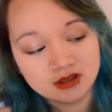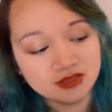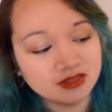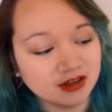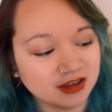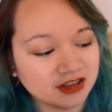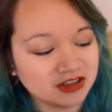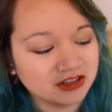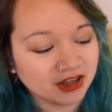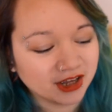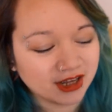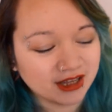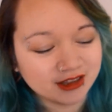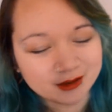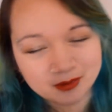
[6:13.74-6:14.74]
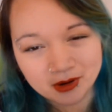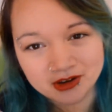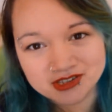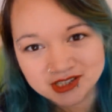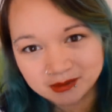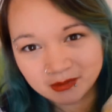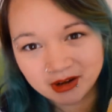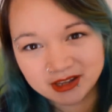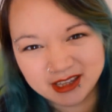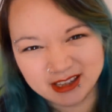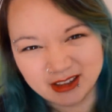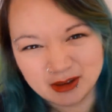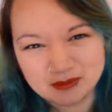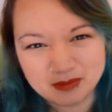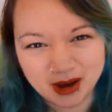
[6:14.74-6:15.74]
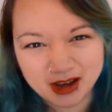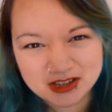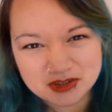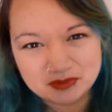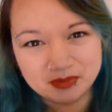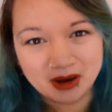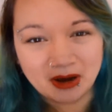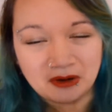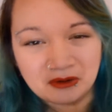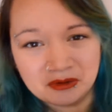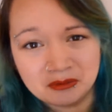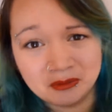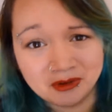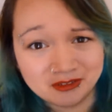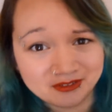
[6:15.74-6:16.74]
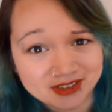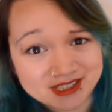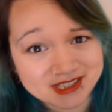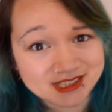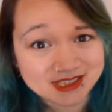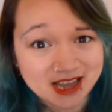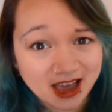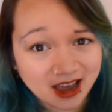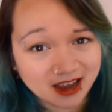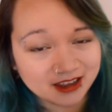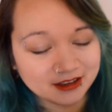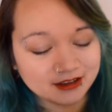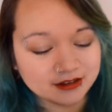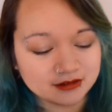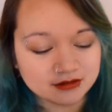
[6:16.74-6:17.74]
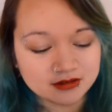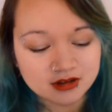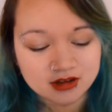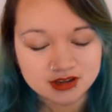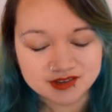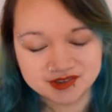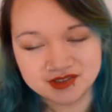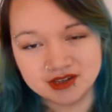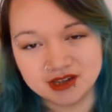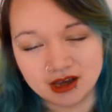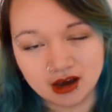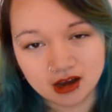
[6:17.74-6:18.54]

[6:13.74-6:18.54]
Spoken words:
That, you know, in the post I might get like battered about, and what if they snag, and so yeah,